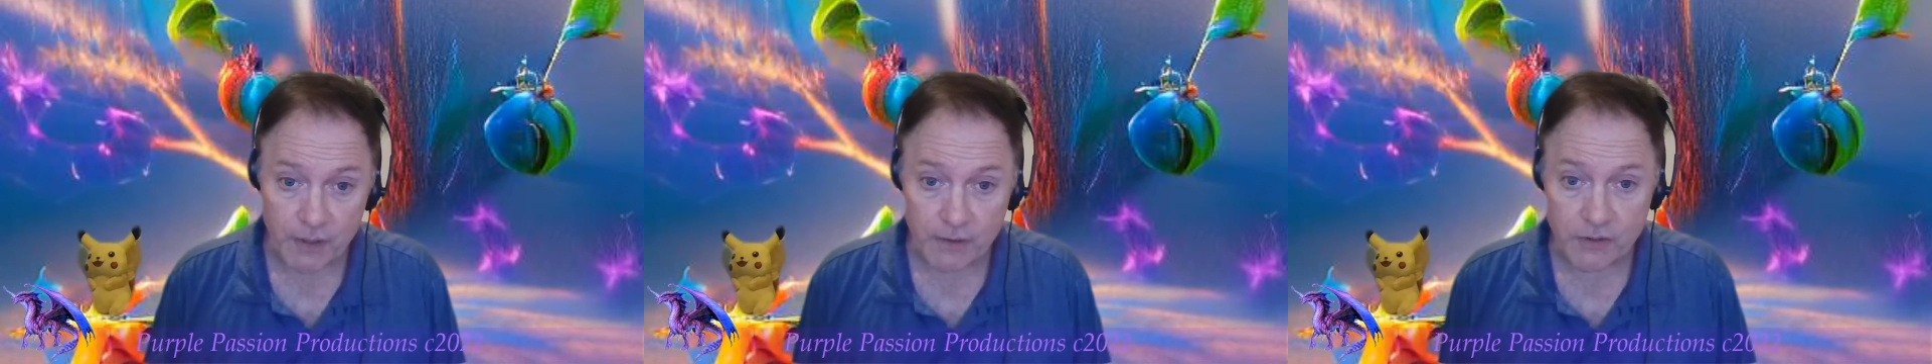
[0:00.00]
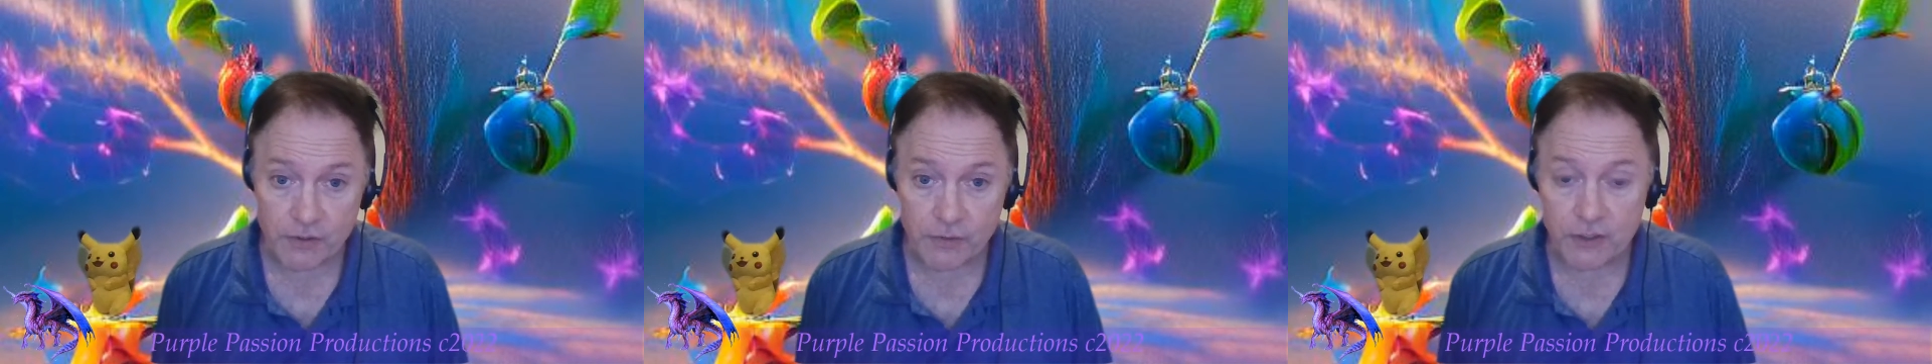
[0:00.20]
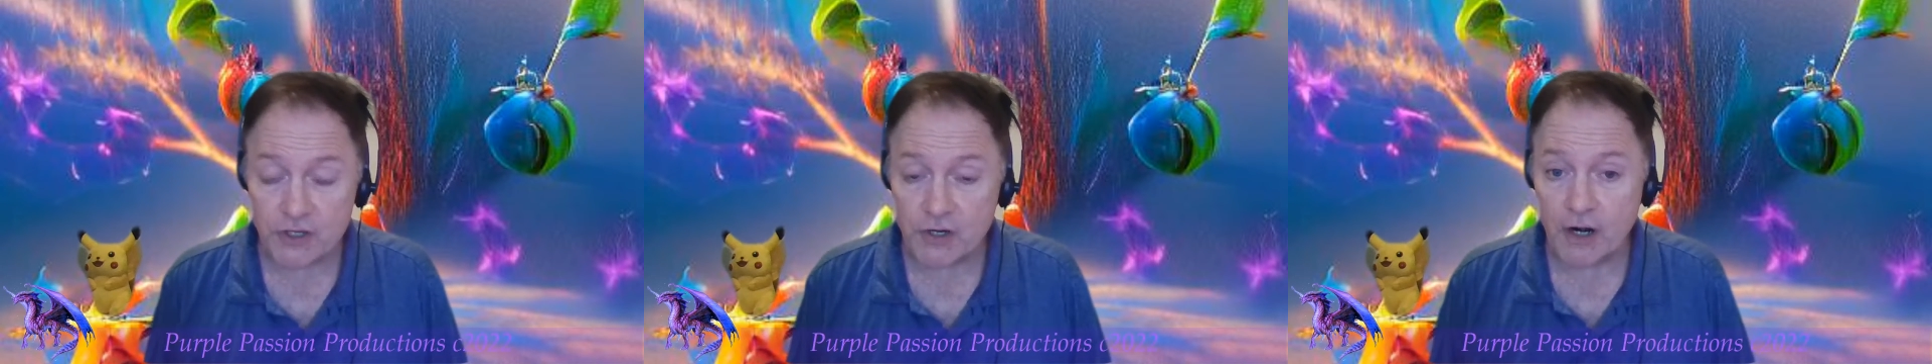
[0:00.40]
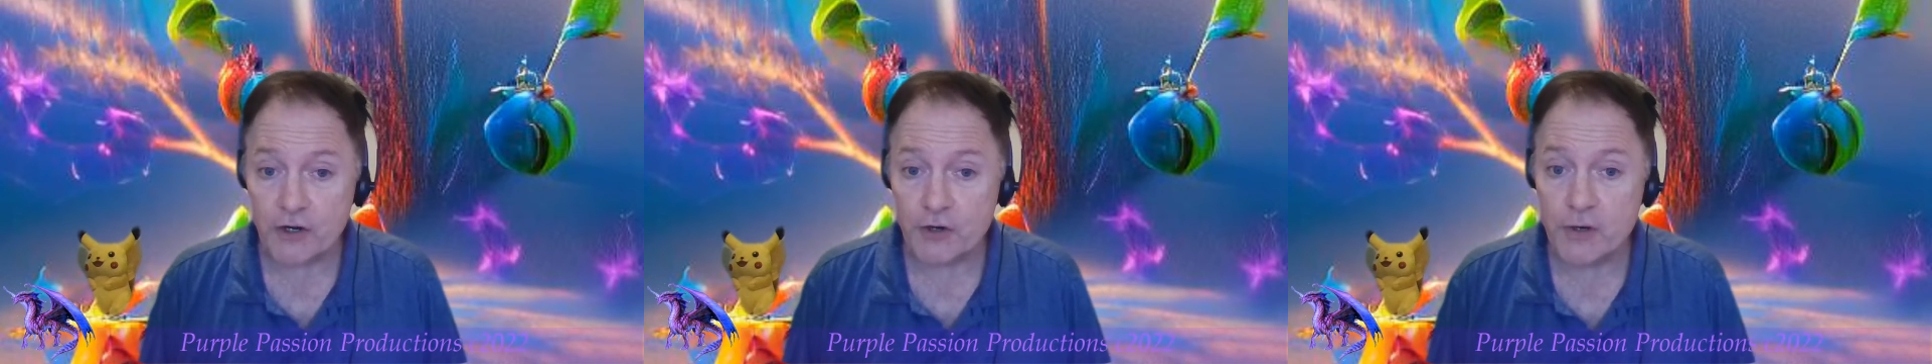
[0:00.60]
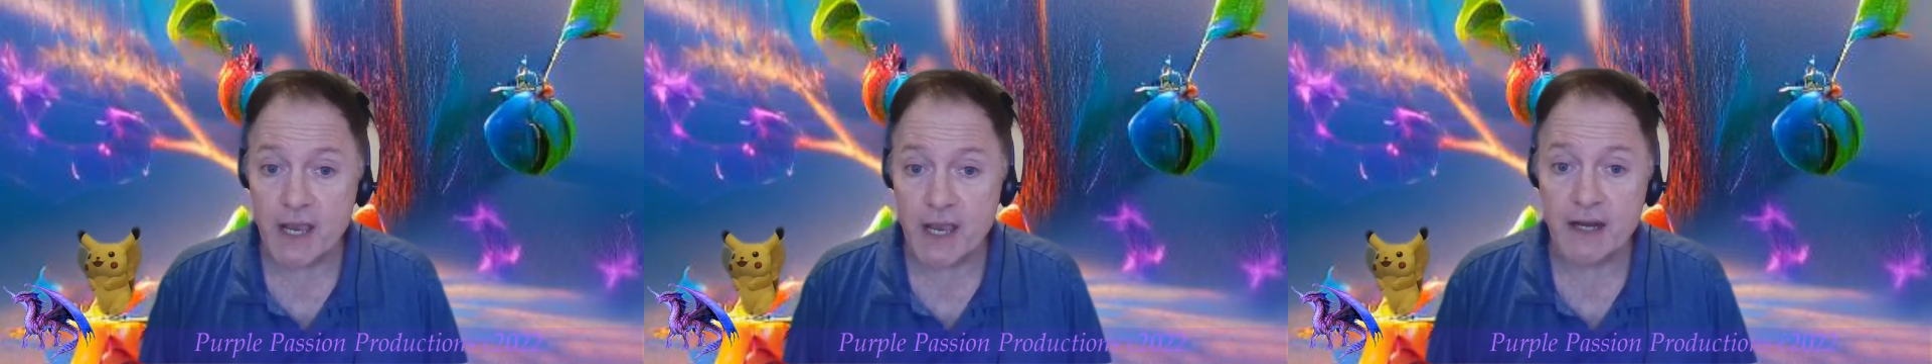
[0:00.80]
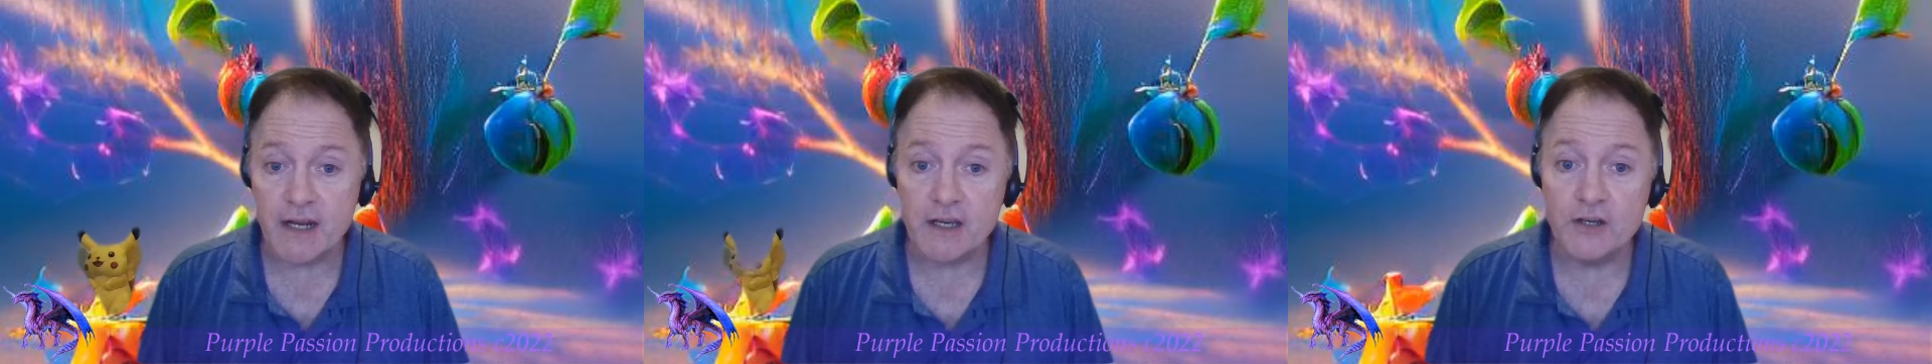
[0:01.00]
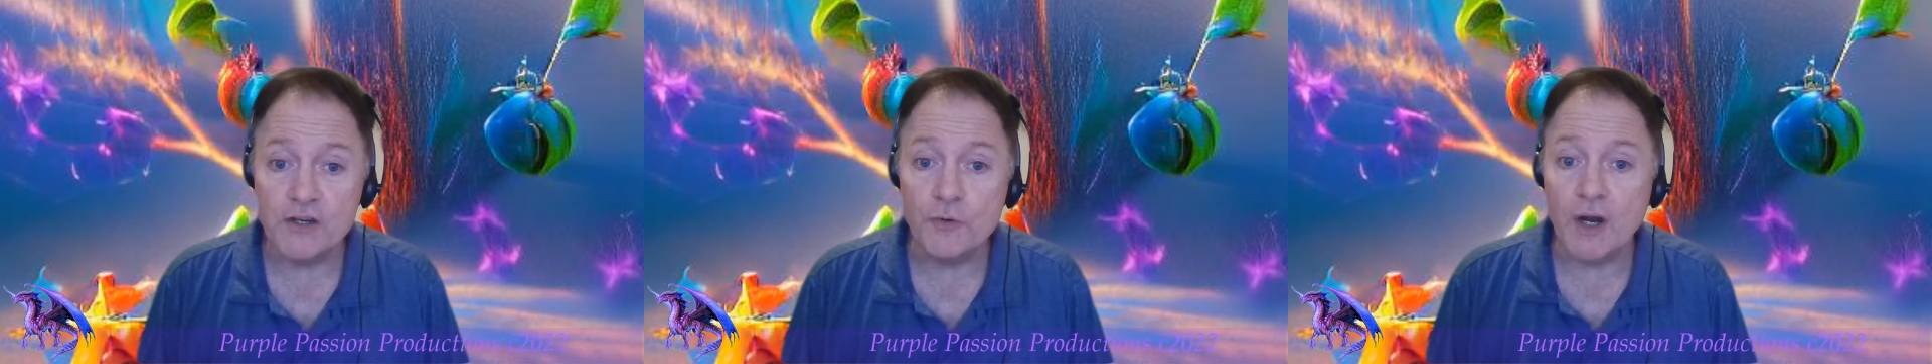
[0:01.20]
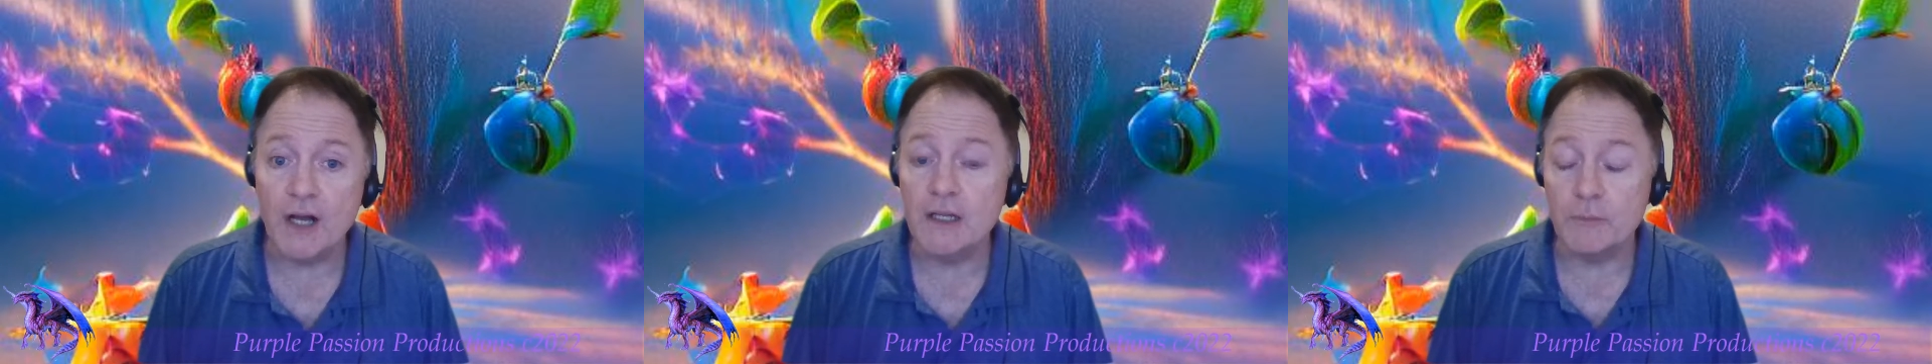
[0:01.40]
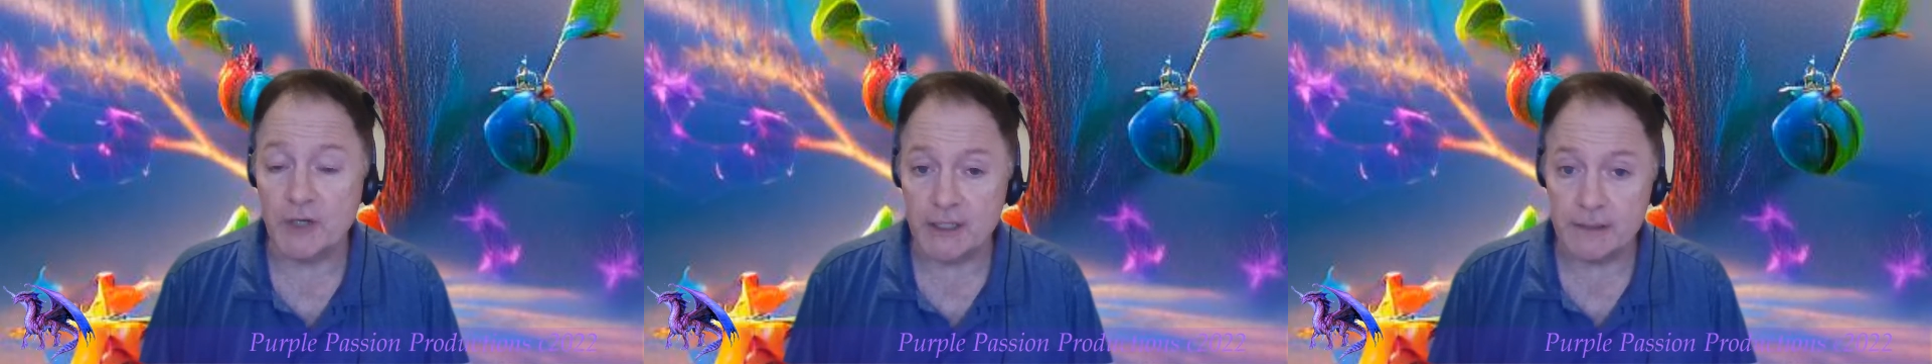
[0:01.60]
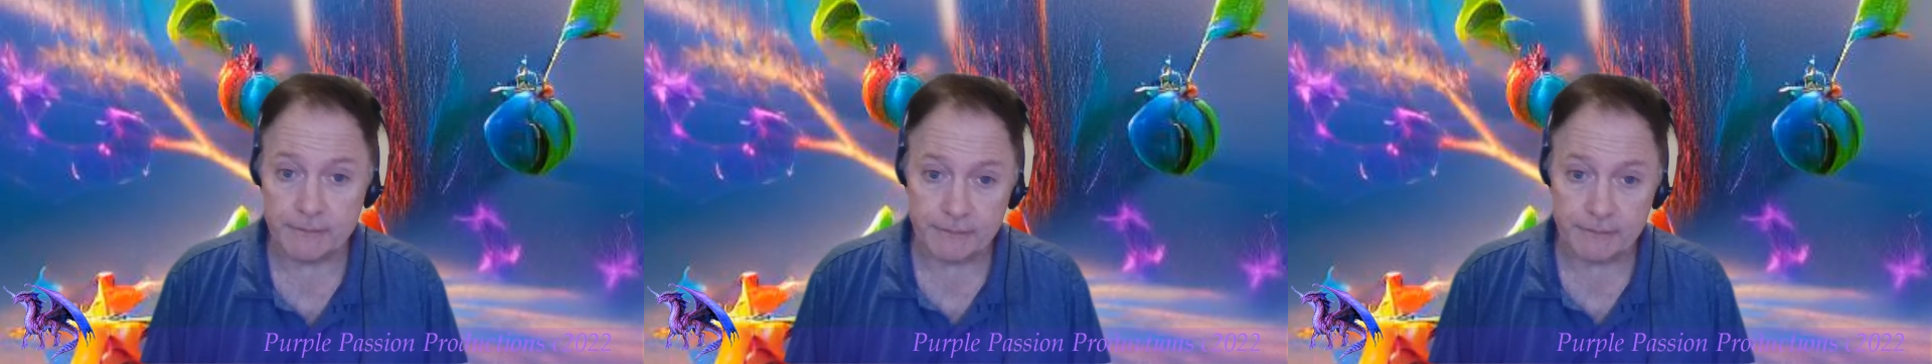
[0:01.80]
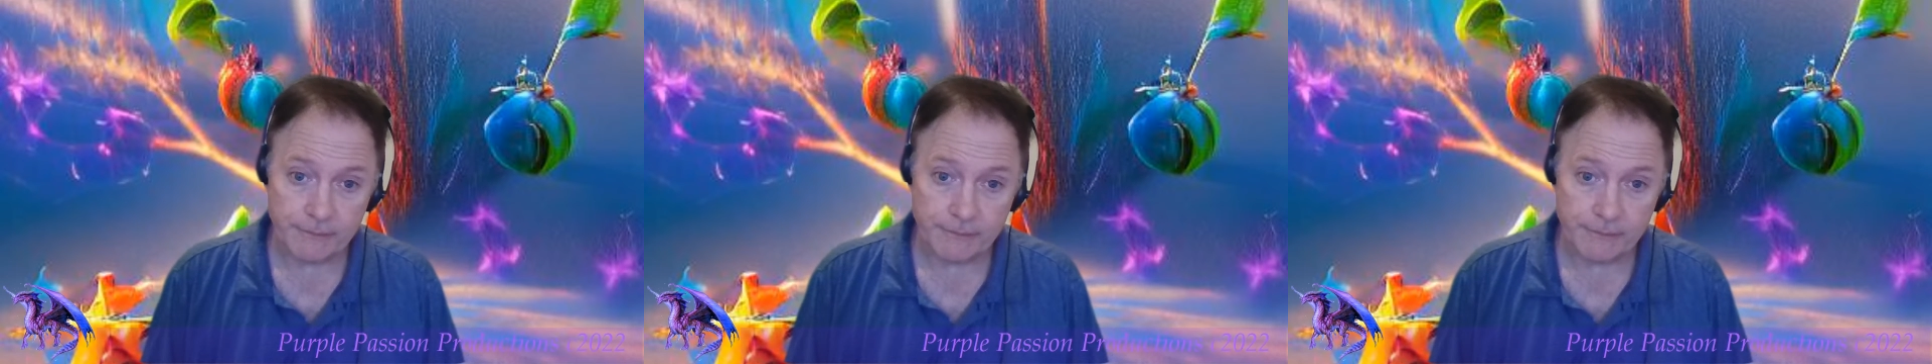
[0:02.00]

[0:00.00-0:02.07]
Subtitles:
to start creating a new element?